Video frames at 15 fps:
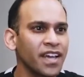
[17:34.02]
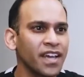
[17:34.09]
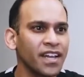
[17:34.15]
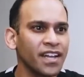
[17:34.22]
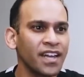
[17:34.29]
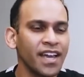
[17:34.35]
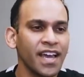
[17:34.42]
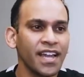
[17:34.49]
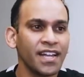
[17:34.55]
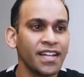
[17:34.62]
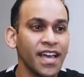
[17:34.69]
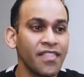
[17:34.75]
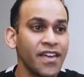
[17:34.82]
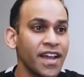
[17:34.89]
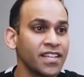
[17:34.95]

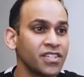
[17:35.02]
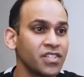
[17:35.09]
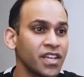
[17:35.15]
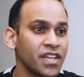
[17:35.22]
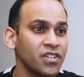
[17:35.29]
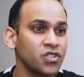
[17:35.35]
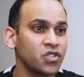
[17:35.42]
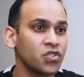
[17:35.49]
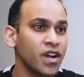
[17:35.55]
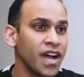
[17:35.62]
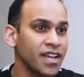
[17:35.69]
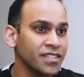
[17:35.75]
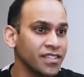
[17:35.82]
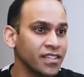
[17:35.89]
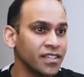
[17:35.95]
and that has changed
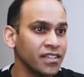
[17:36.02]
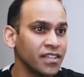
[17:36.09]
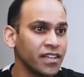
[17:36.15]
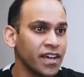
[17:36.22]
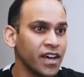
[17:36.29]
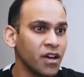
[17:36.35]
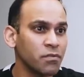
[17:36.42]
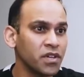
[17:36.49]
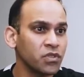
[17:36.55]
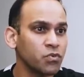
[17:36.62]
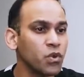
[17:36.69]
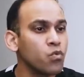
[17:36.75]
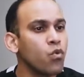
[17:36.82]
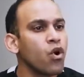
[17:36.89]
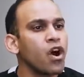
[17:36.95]
drastically now because
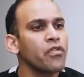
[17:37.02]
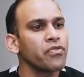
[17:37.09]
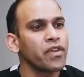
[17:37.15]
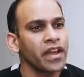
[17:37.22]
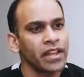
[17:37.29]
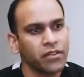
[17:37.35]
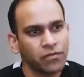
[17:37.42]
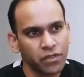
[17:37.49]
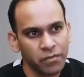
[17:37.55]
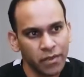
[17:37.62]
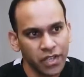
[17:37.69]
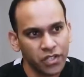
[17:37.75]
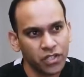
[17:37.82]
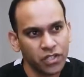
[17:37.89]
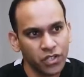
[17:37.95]
we want that
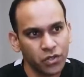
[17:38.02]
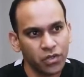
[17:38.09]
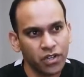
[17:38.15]
inflammation to